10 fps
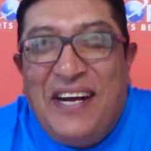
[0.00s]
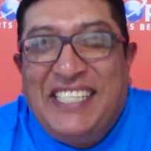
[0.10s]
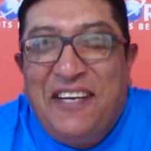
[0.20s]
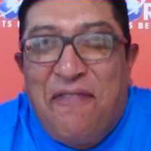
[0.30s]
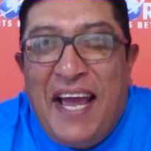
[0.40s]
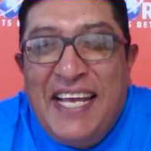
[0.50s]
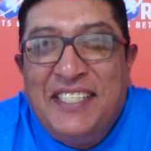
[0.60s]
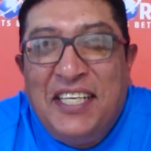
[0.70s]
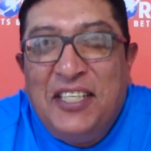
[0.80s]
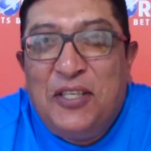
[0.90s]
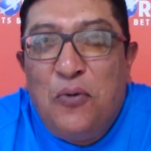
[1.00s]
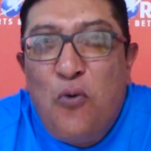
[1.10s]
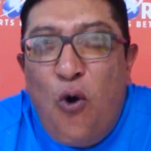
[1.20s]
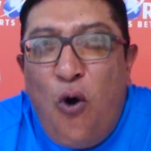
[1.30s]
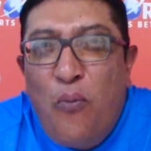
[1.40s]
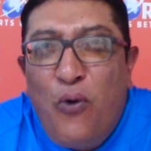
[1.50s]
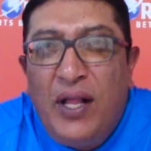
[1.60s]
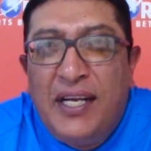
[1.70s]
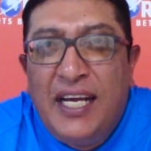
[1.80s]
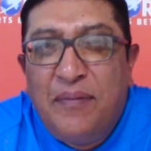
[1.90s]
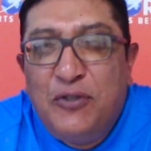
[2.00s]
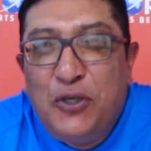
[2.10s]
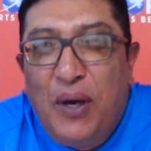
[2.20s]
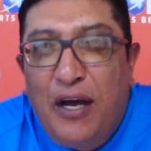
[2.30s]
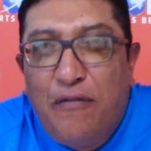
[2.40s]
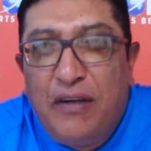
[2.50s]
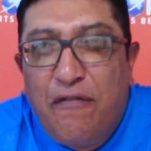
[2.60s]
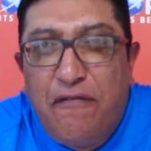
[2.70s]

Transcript: racing fans, and it's a warm welcome to our